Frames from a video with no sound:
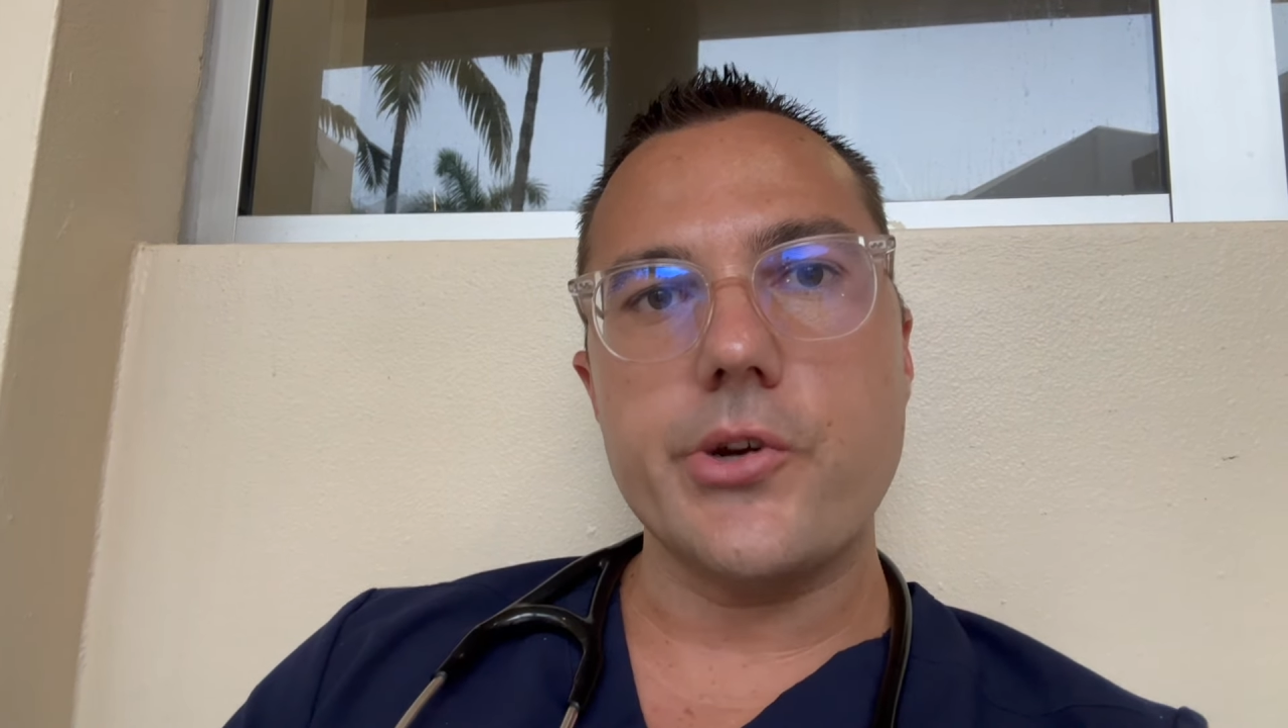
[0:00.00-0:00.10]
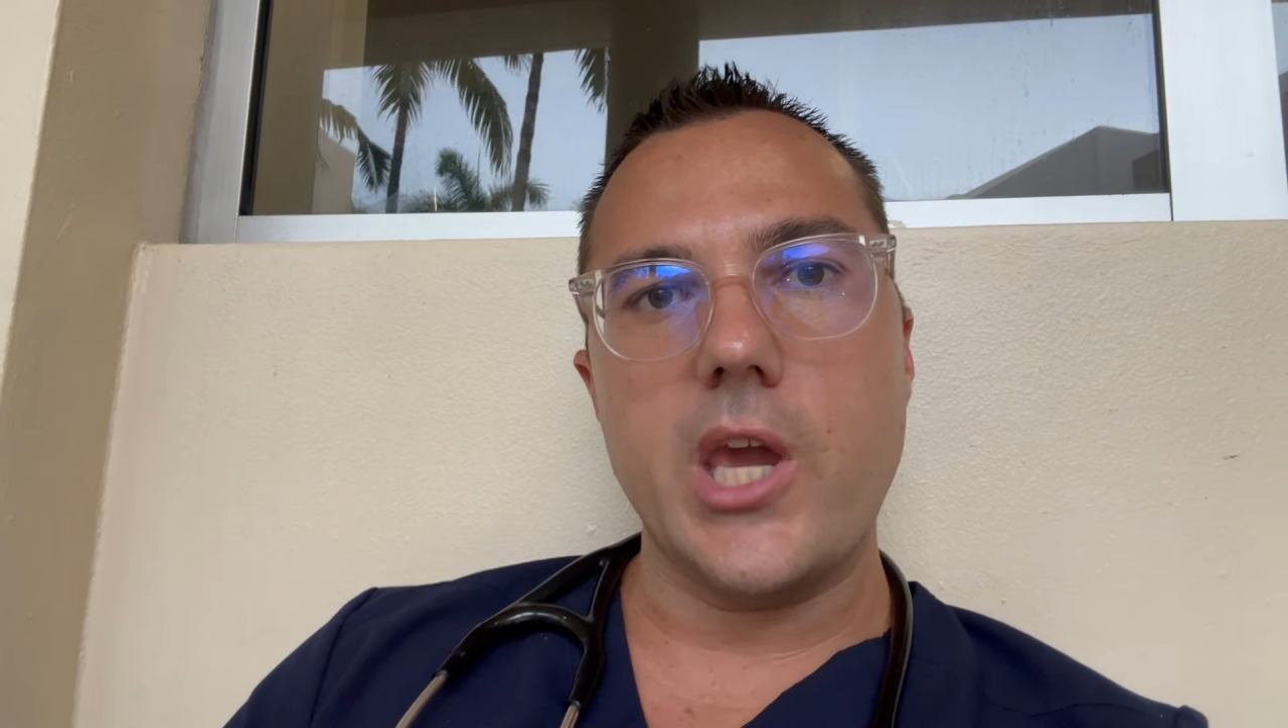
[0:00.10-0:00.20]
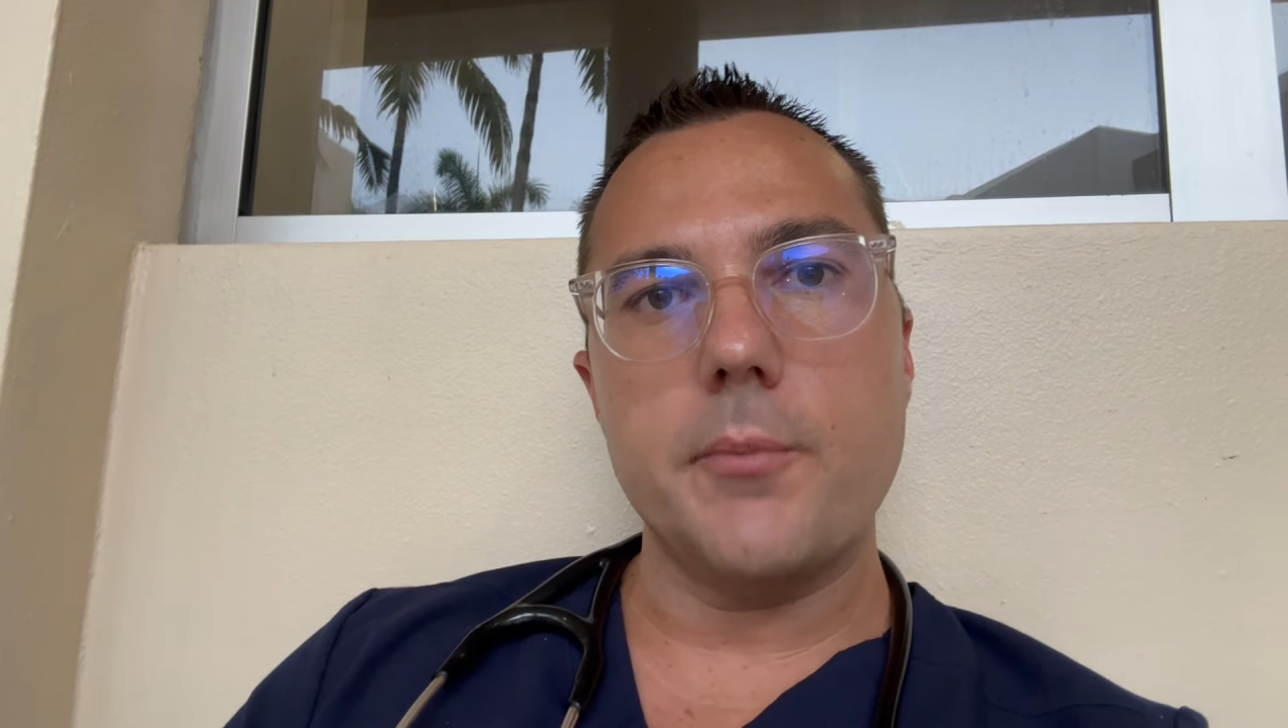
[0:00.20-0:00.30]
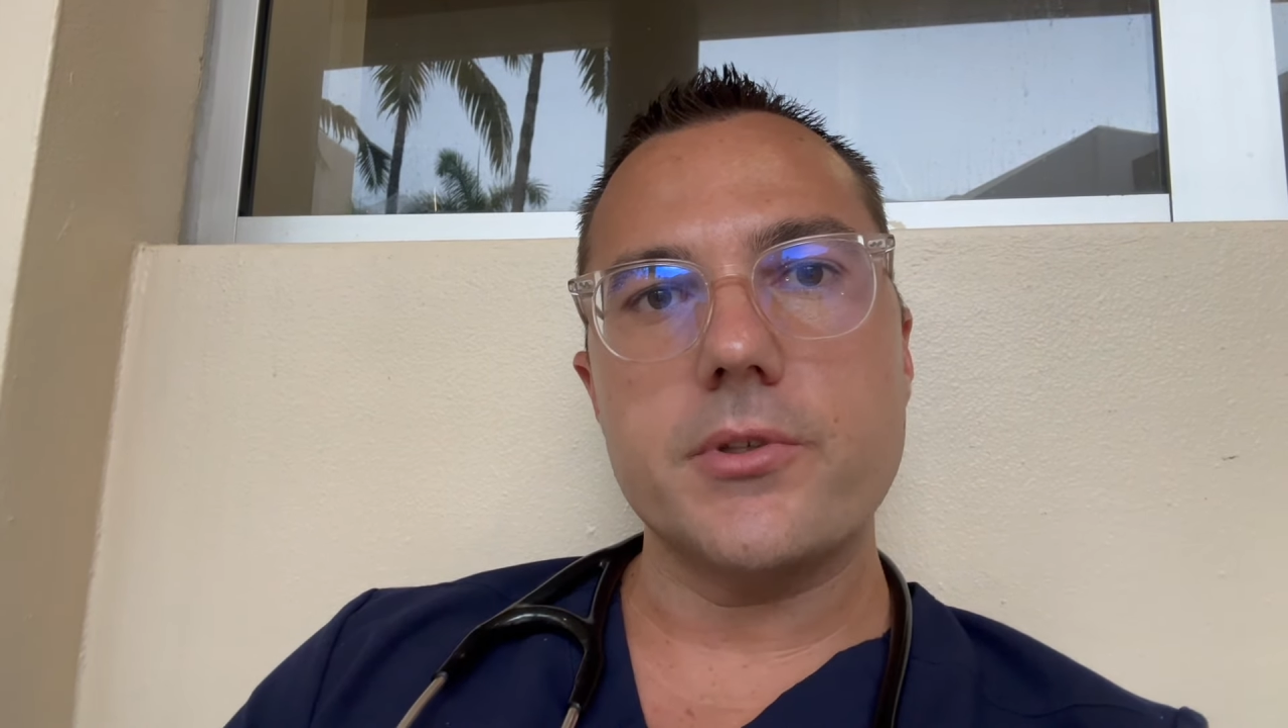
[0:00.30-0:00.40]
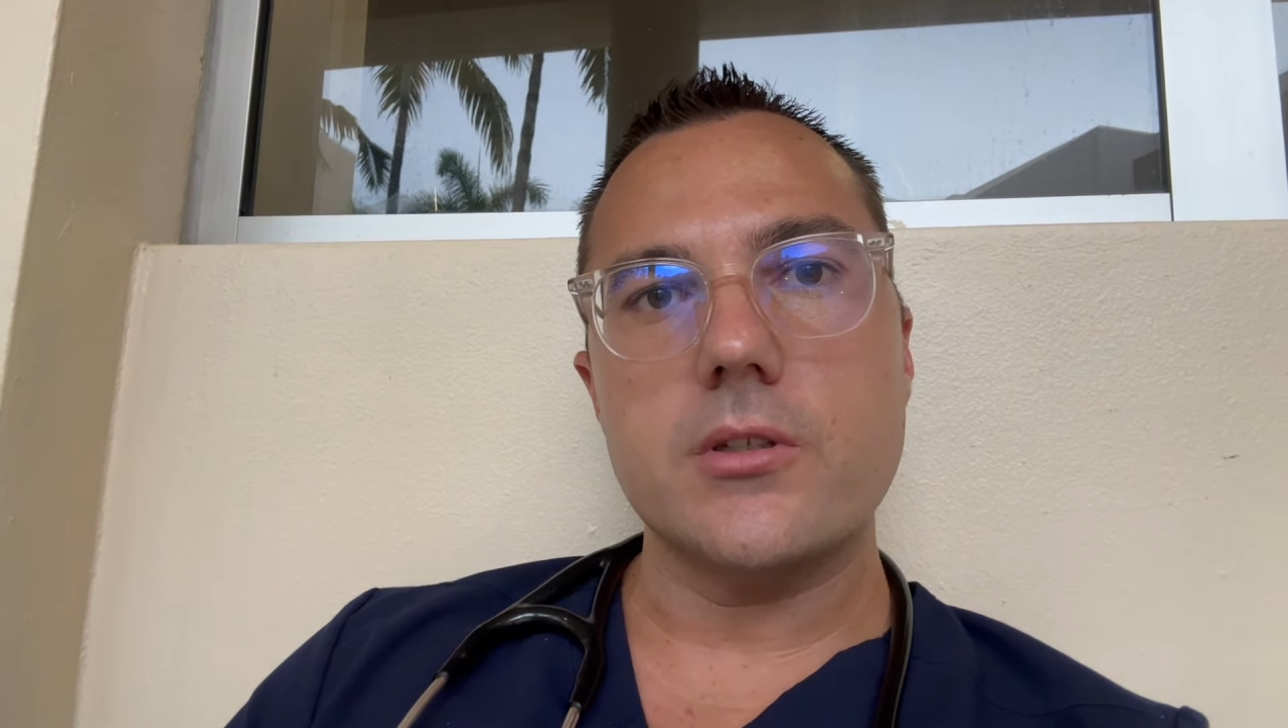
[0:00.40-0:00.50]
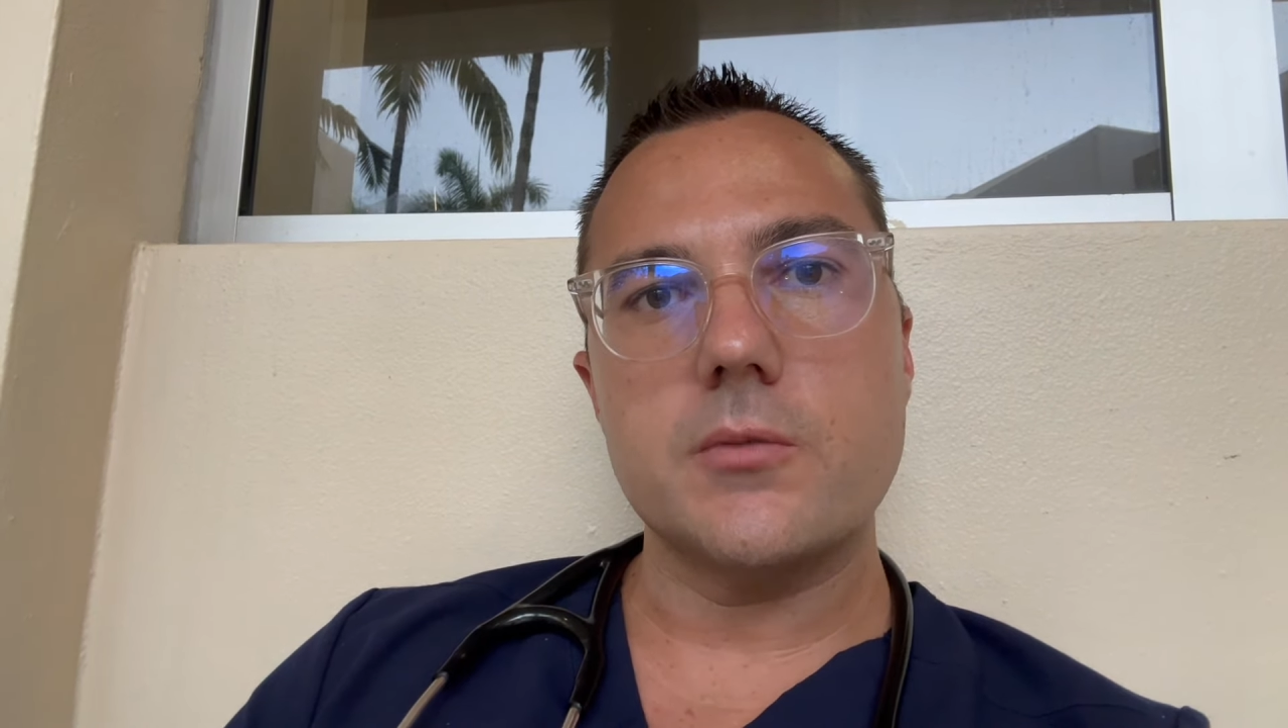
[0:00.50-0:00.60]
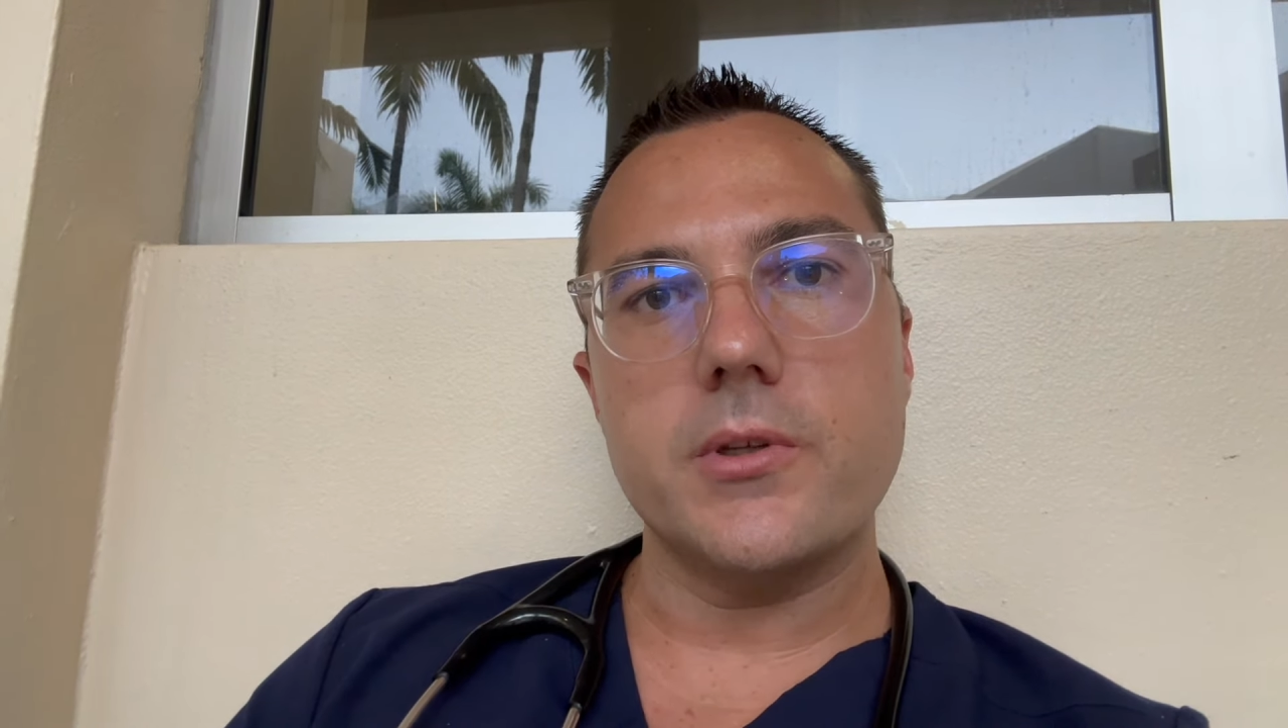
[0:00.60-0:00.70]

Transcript: campuses,